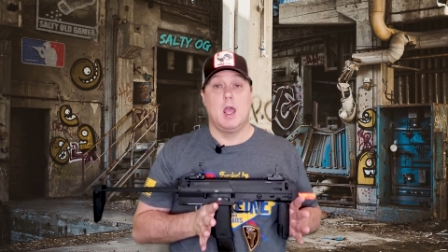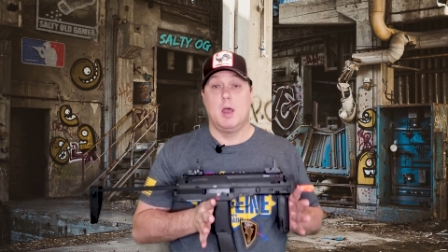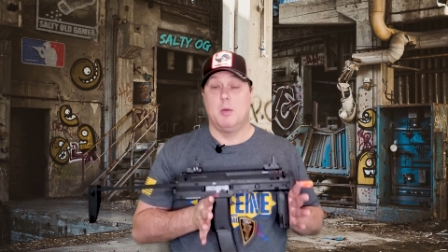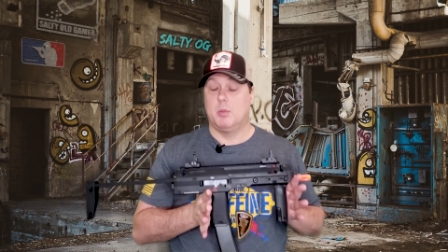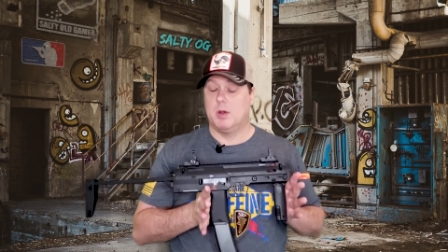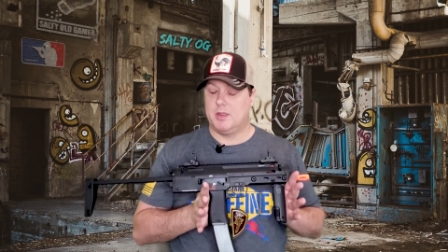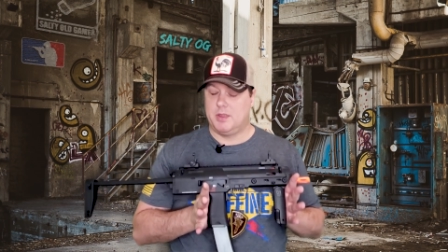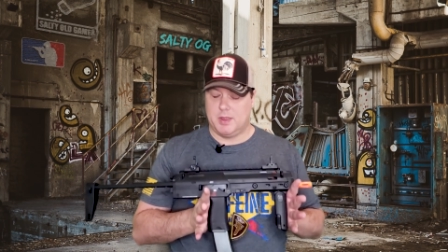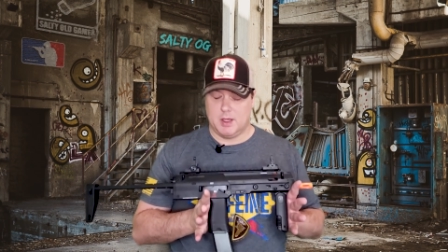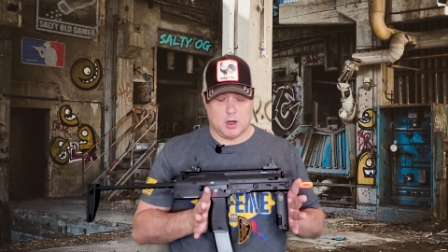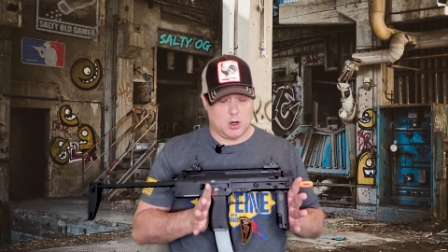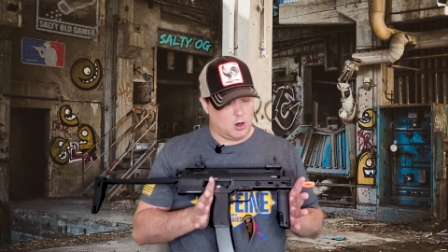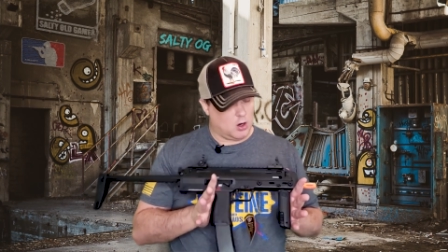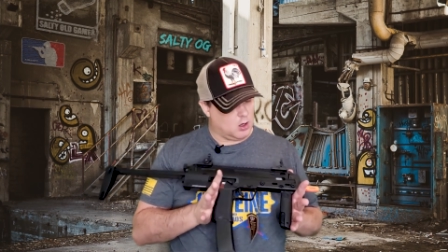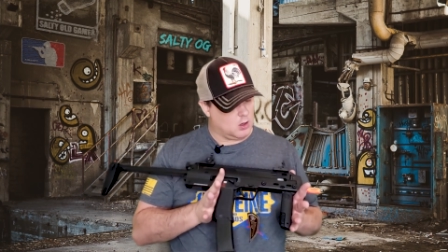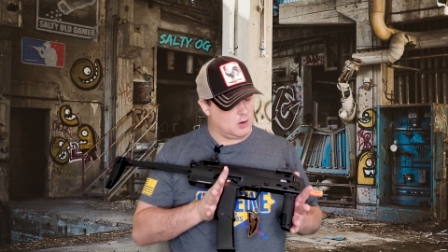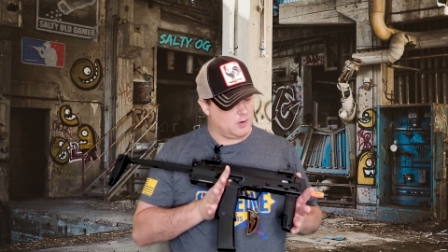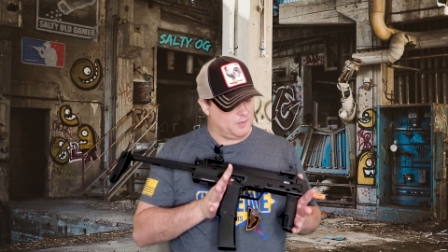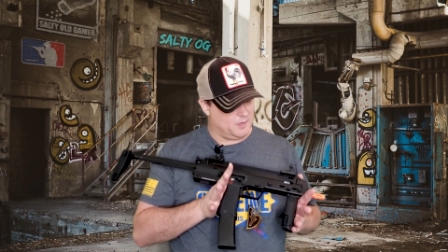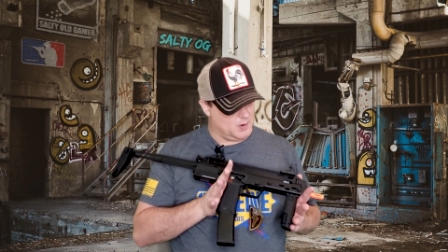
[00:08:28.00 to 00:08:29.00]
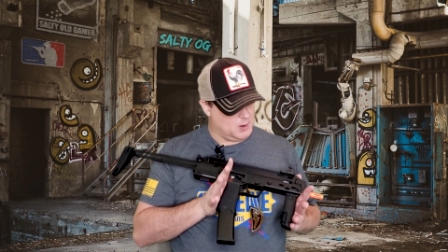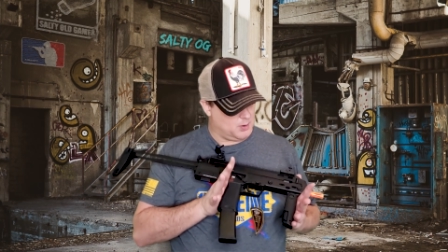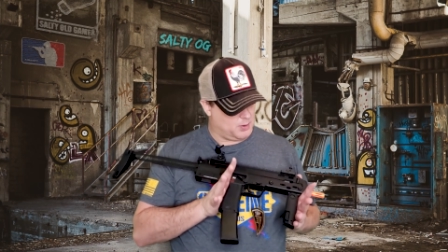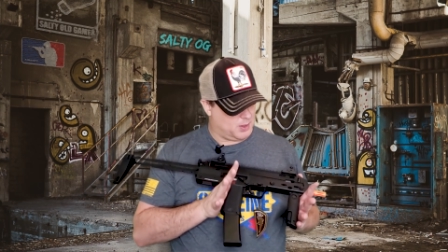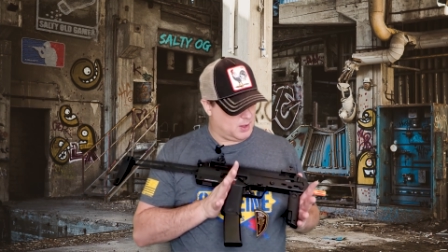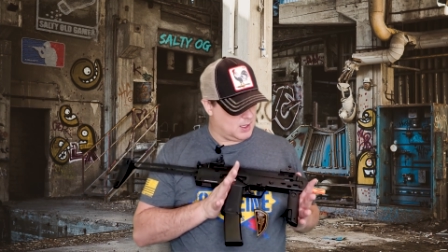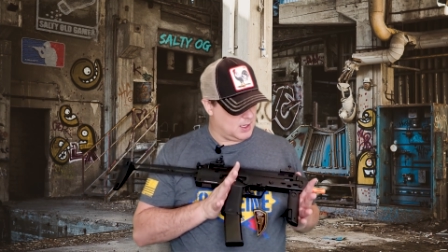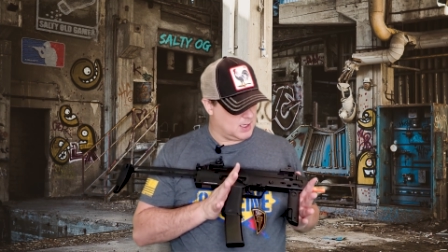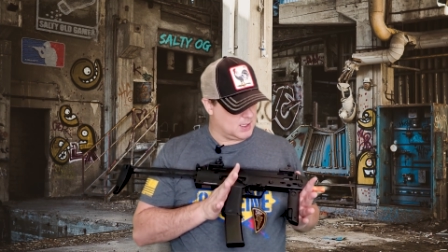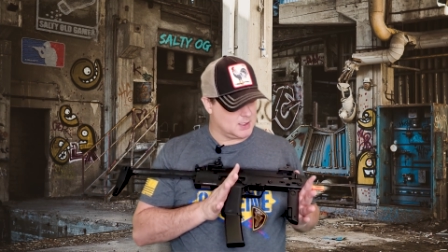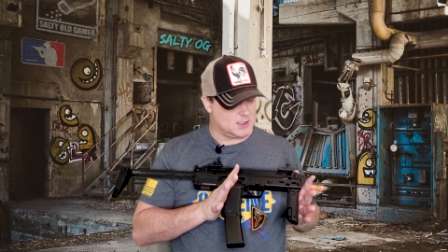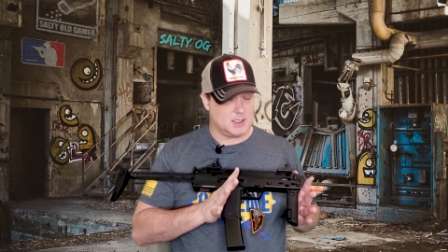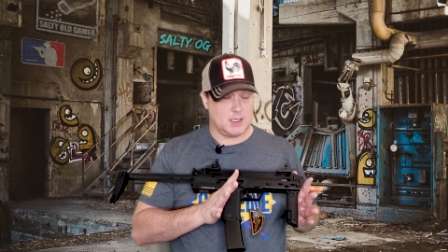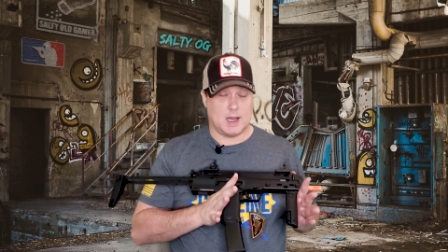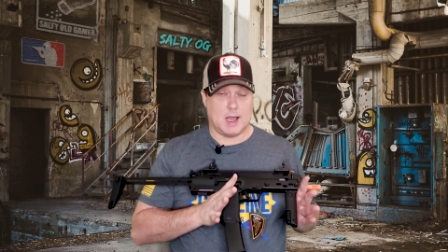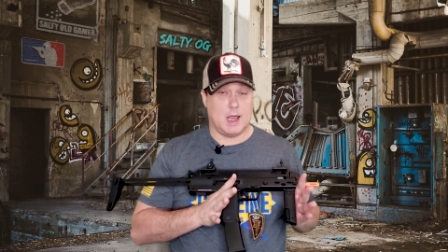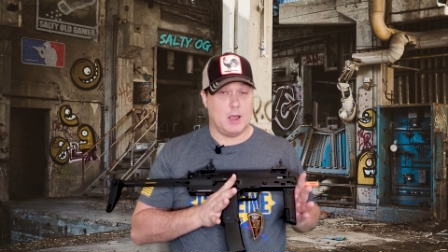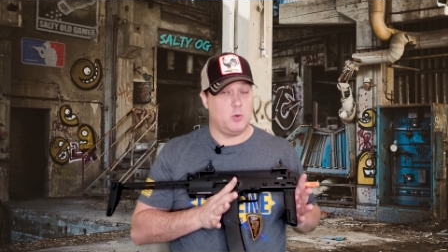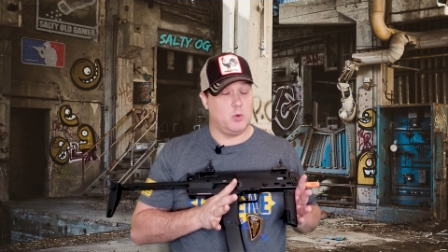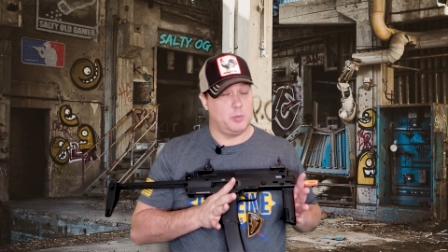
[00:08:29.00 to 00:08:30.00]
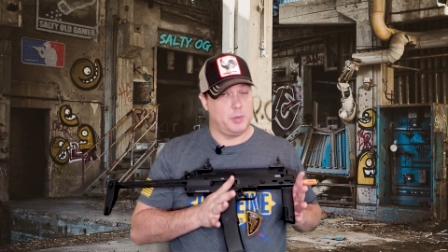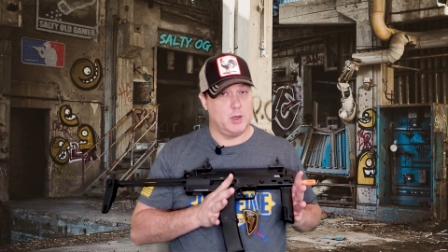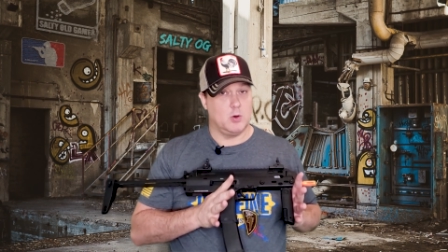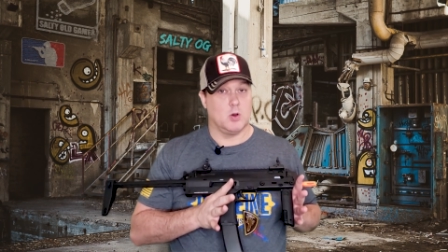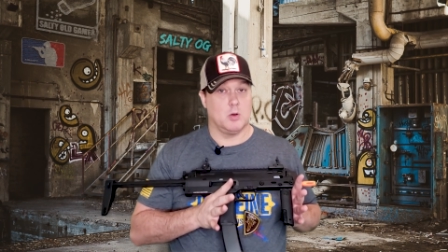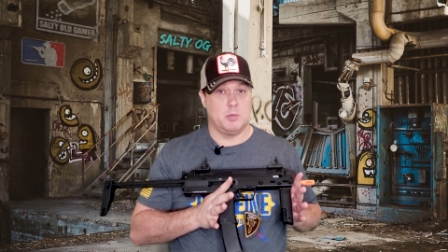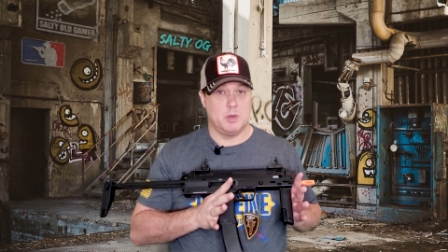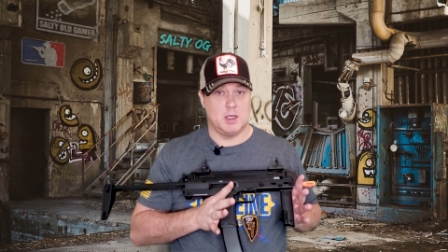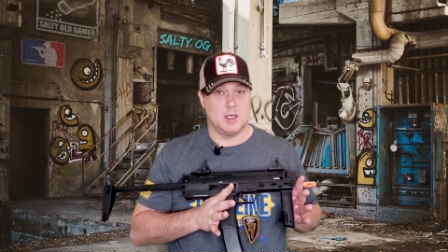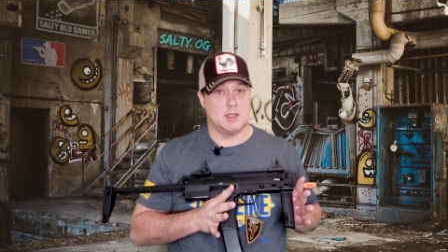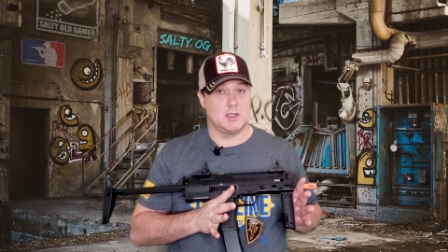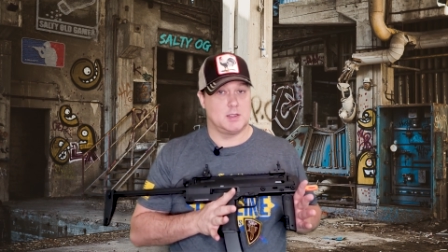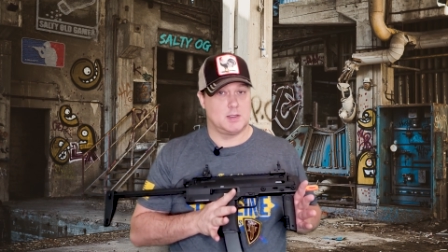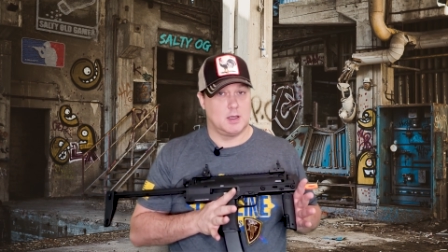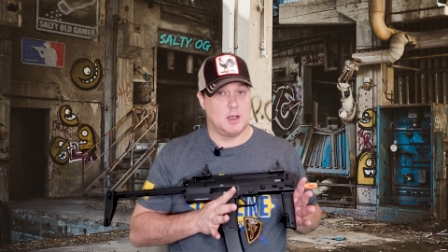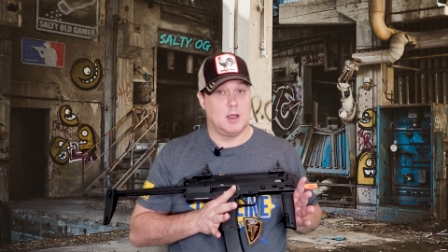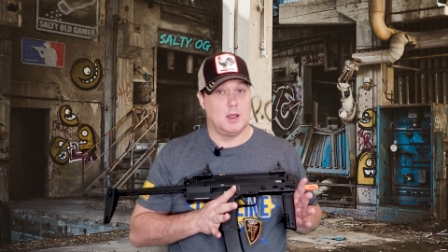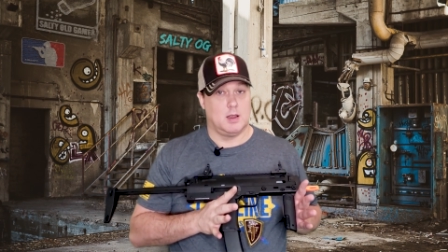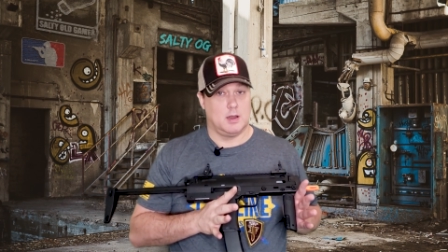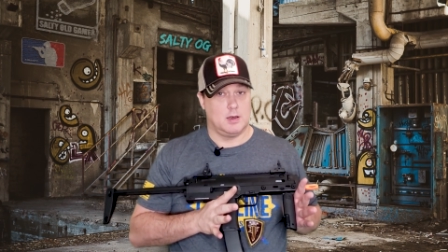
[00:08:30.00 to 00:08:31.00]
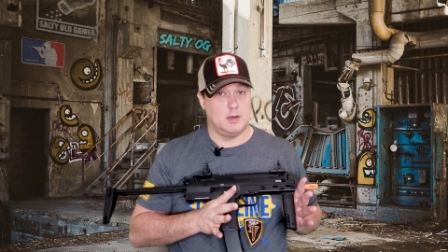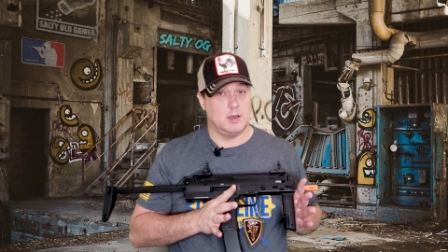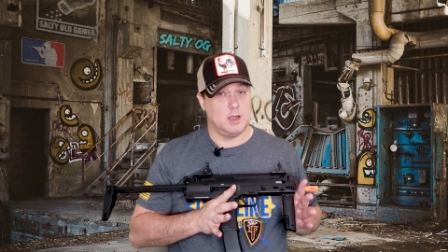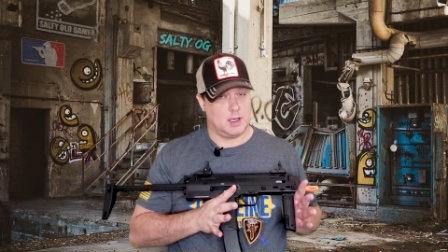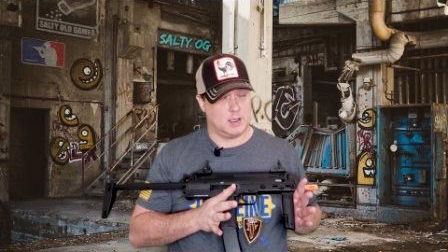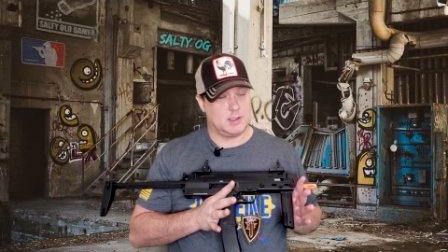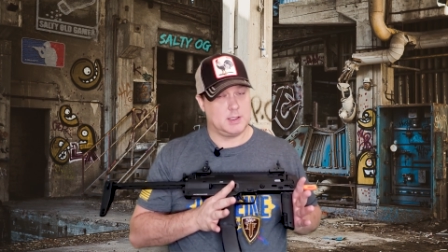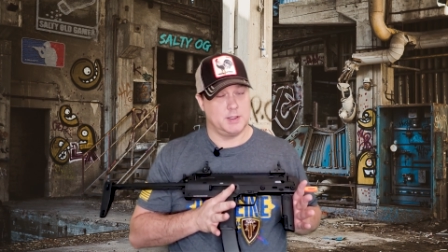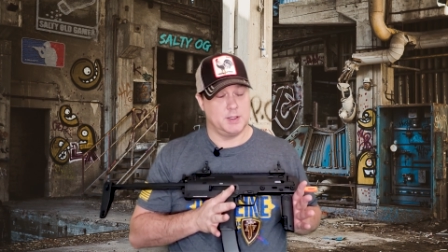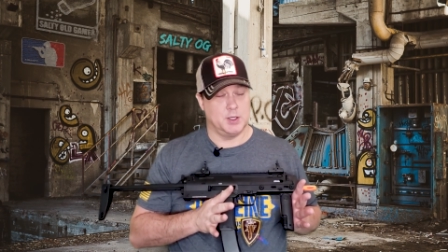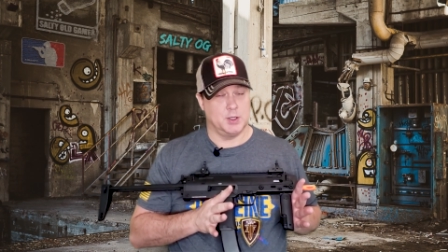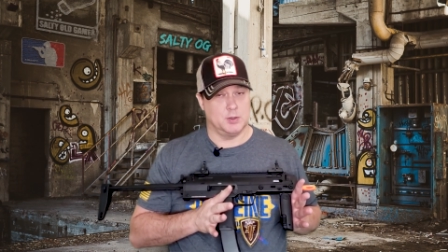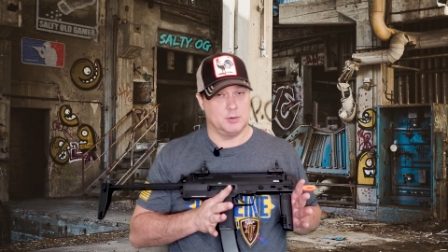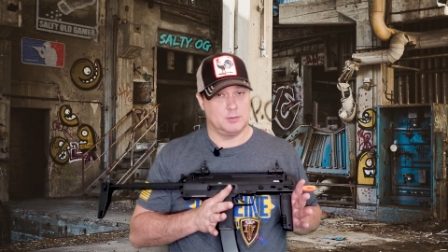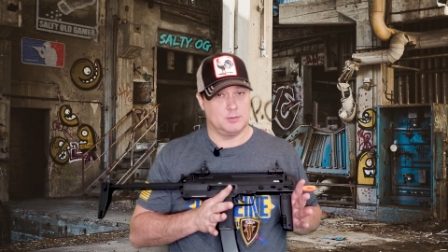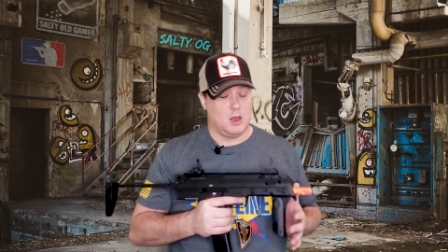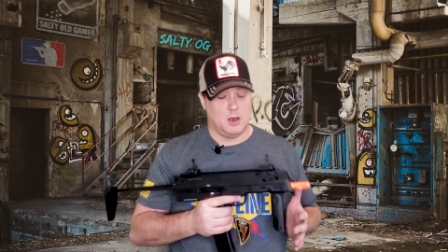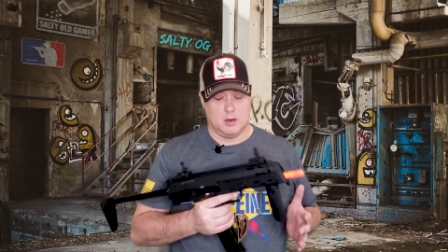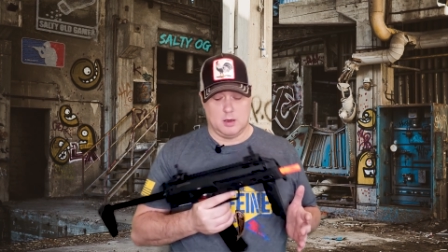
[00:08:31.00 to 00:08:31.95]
but there are a few things that I would be remiss not to note.